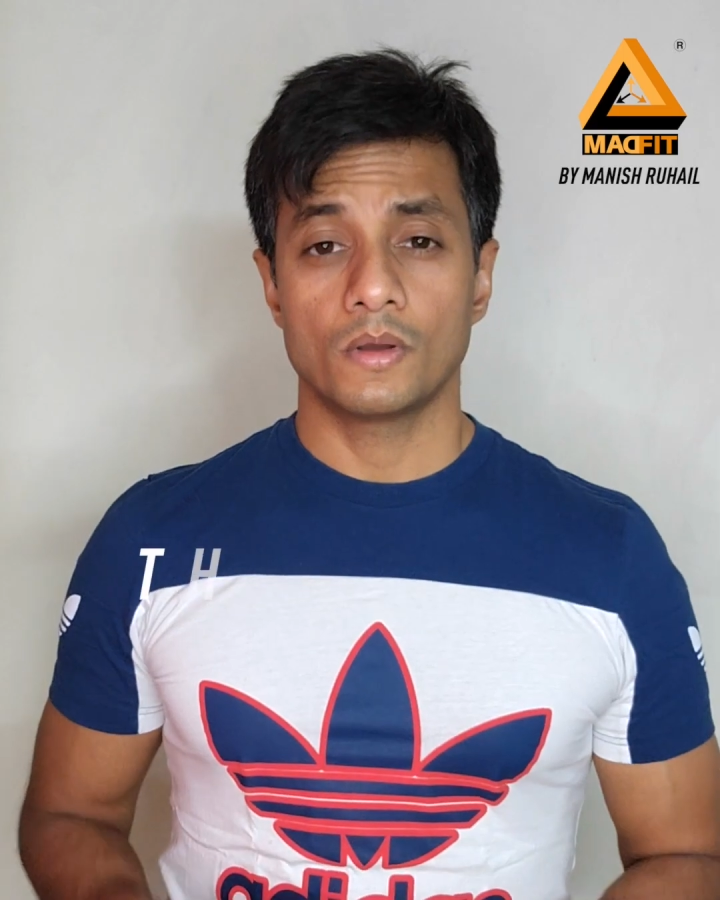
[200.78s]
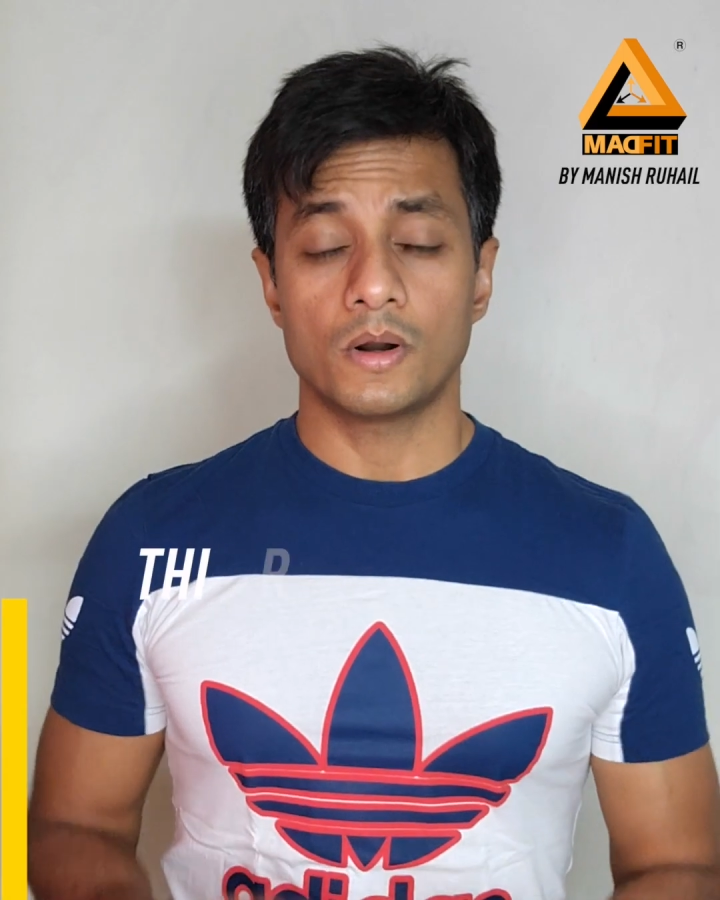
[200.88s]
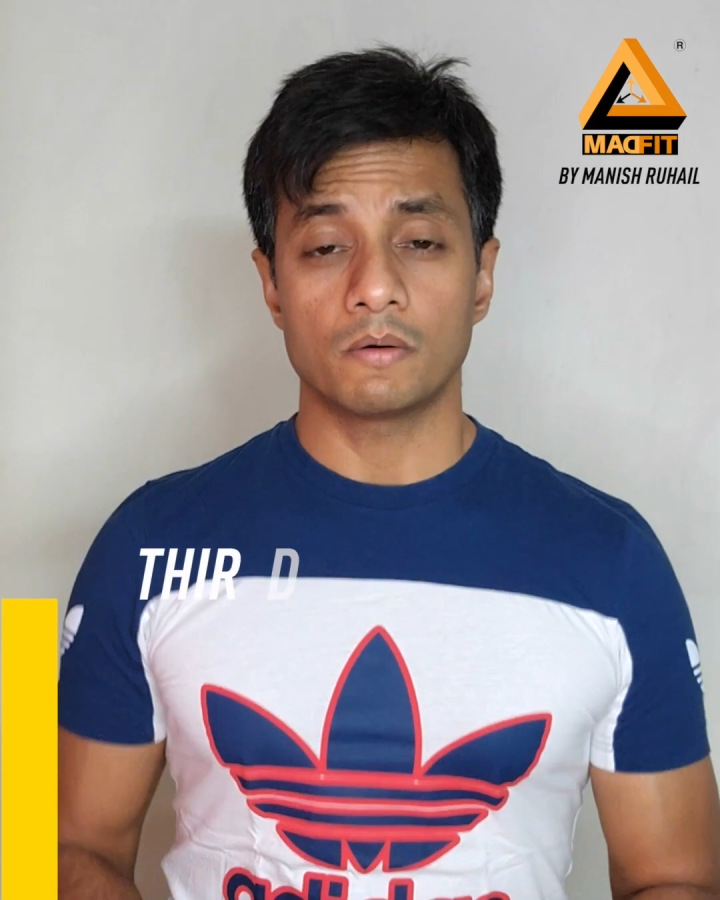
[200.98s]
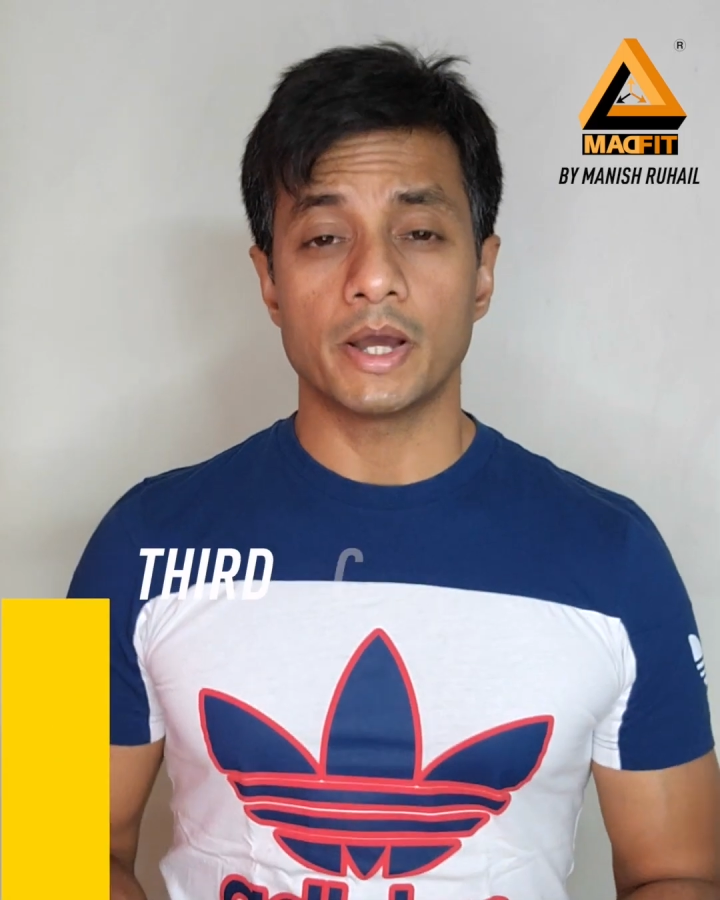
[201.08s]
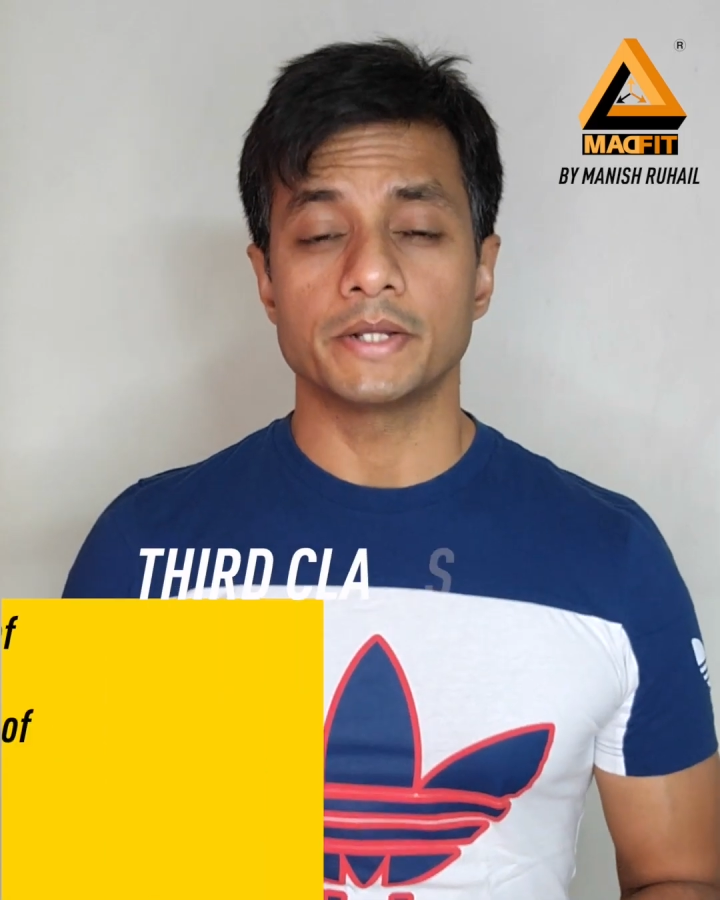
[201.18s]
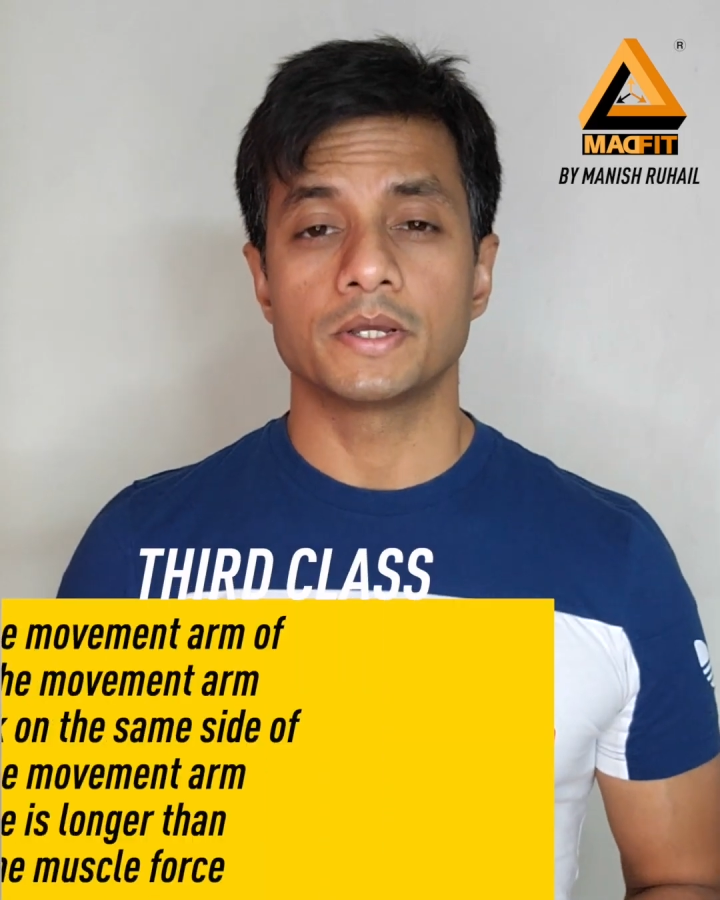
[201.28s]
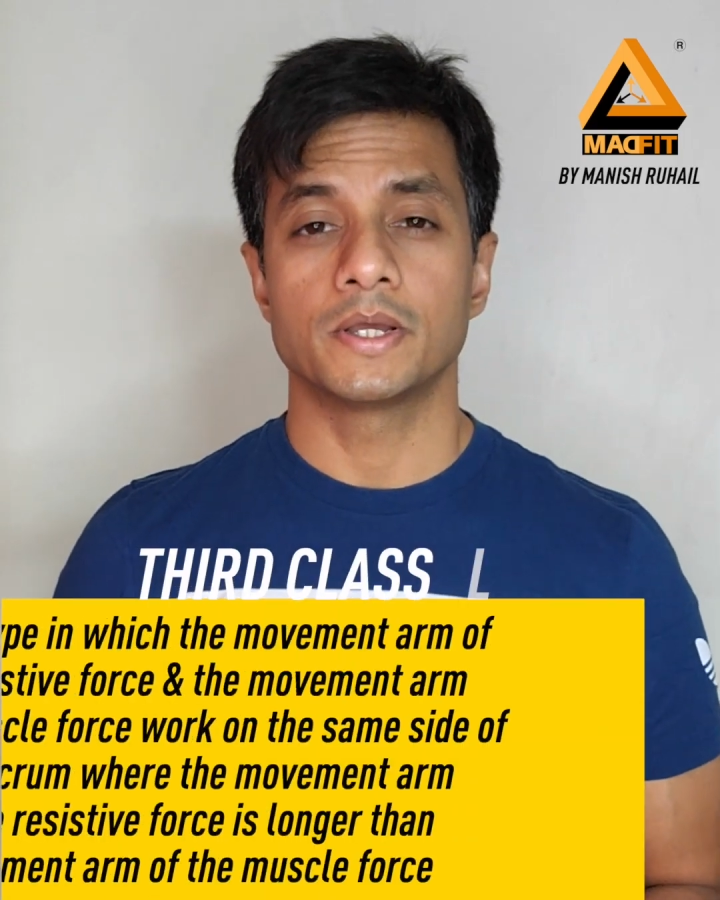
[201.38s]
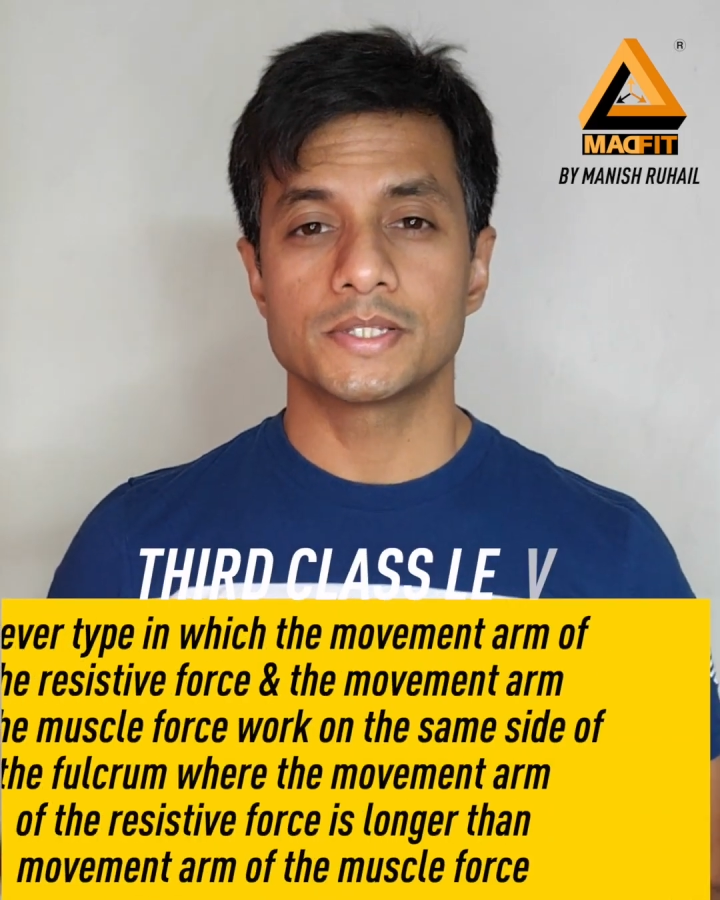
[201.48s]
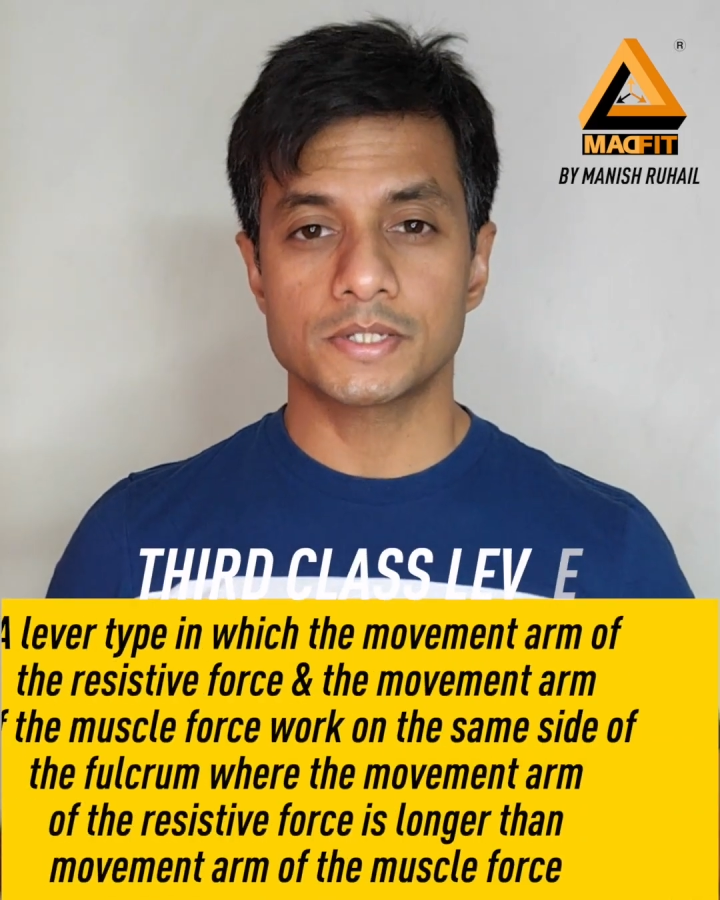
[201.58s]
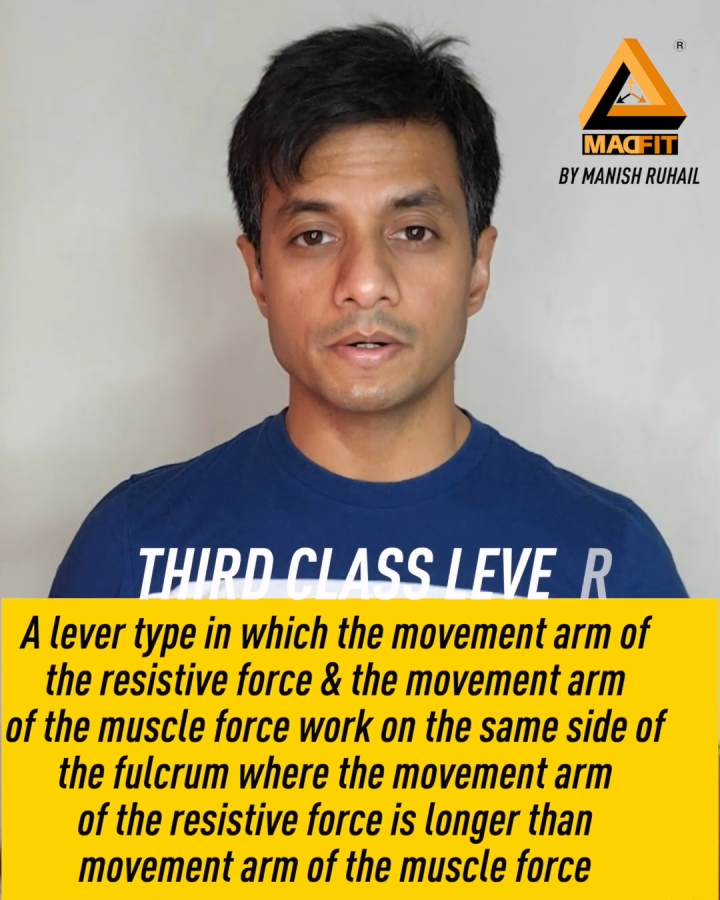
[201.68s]
Alright,
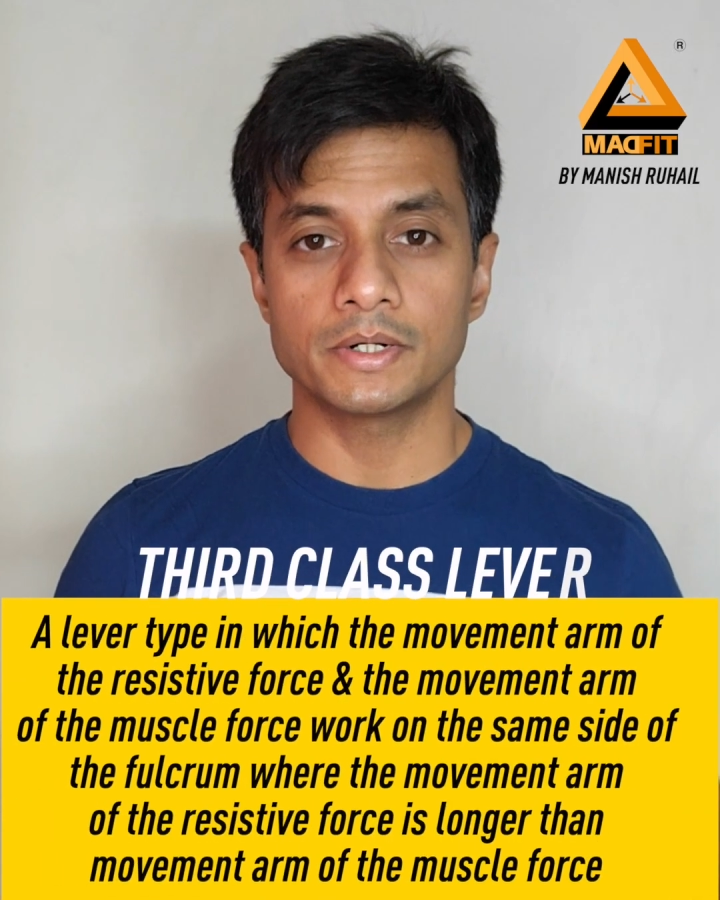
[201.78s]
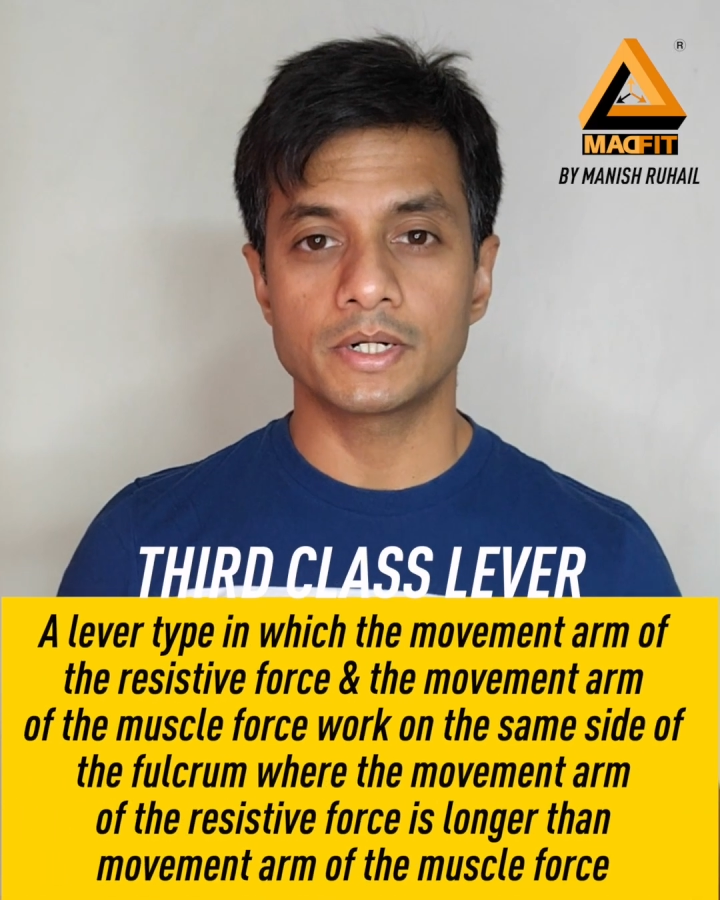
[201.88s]
third